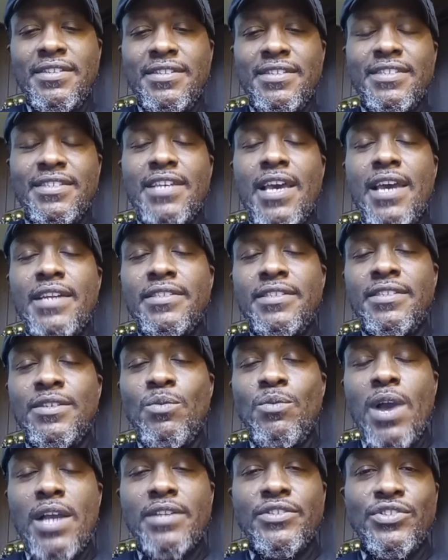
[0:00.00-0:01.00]
decided to
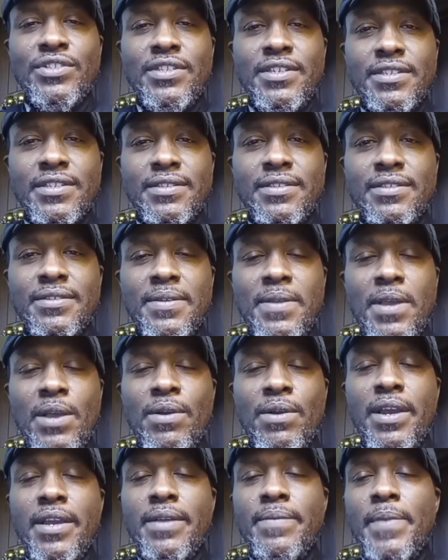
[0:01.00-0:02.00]
watch this. All
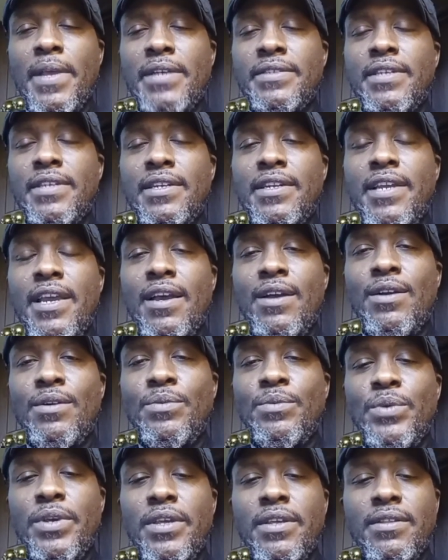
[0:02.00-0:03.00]
right, I sat
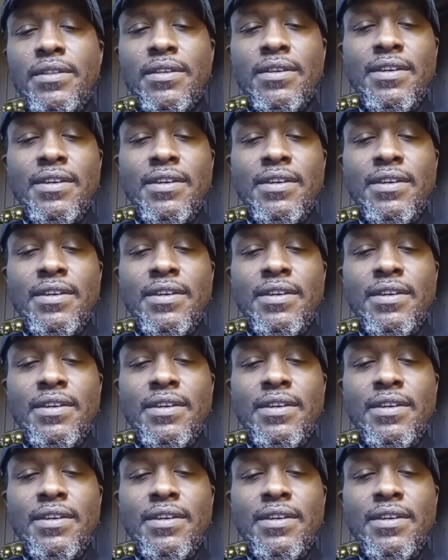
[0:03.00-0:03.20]
down with